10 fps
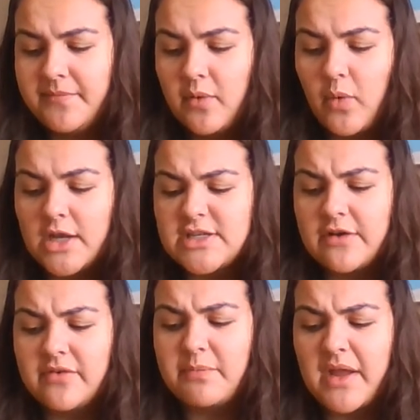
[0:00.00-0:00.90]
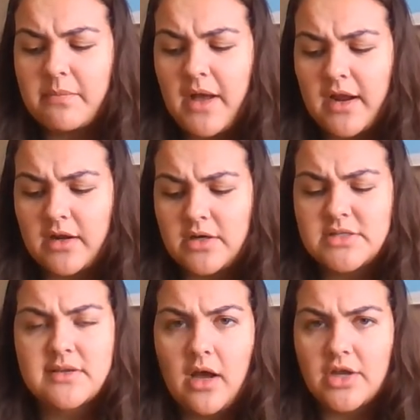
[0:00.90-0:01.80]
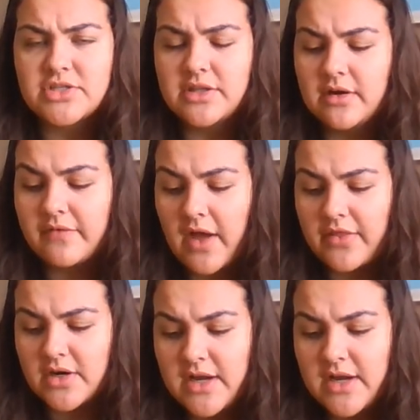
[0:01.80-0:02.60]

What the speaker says: "And watch out for pickpocketers," cautioned their father.